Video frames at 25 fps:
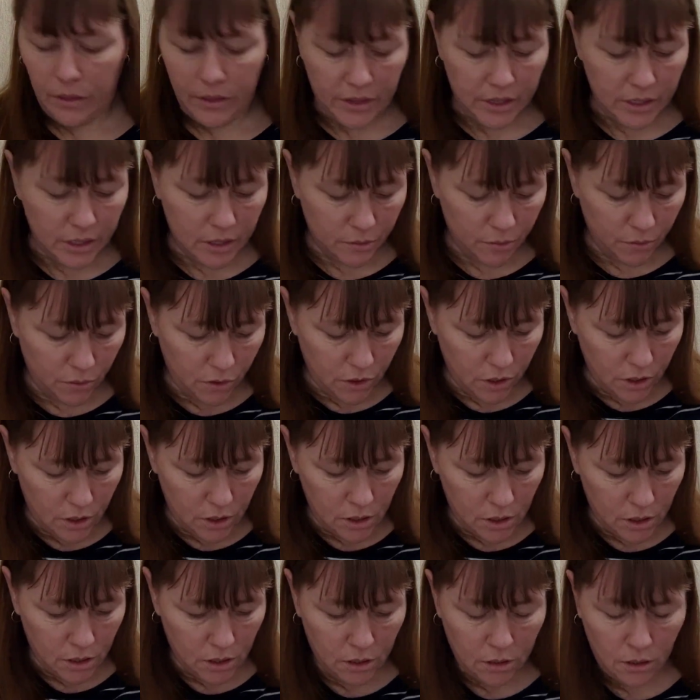This
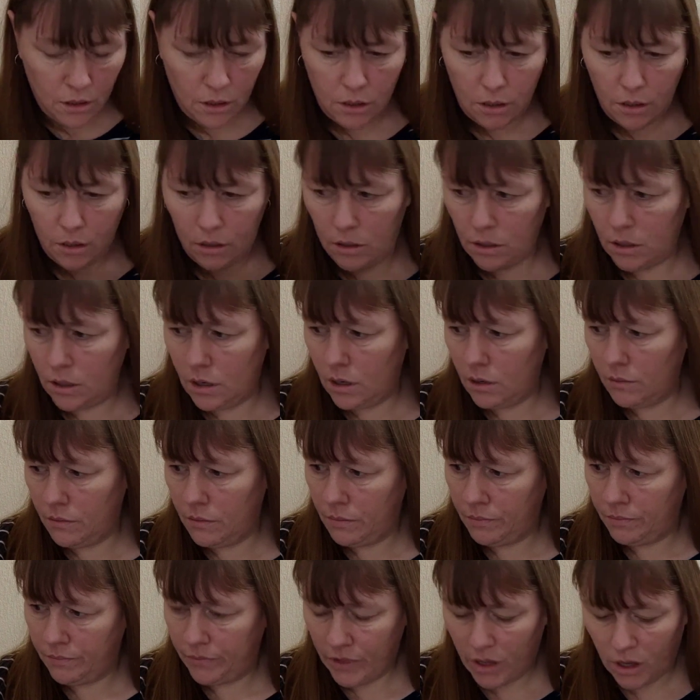one, not a
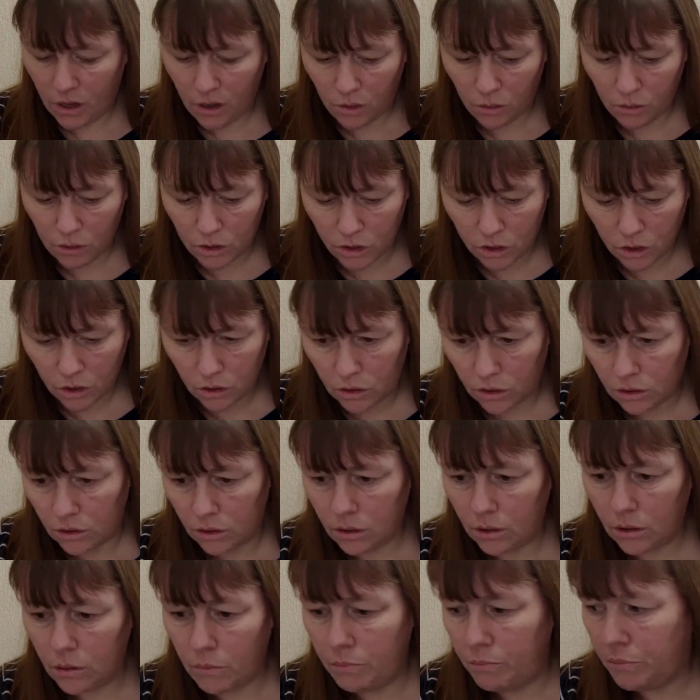whole ton,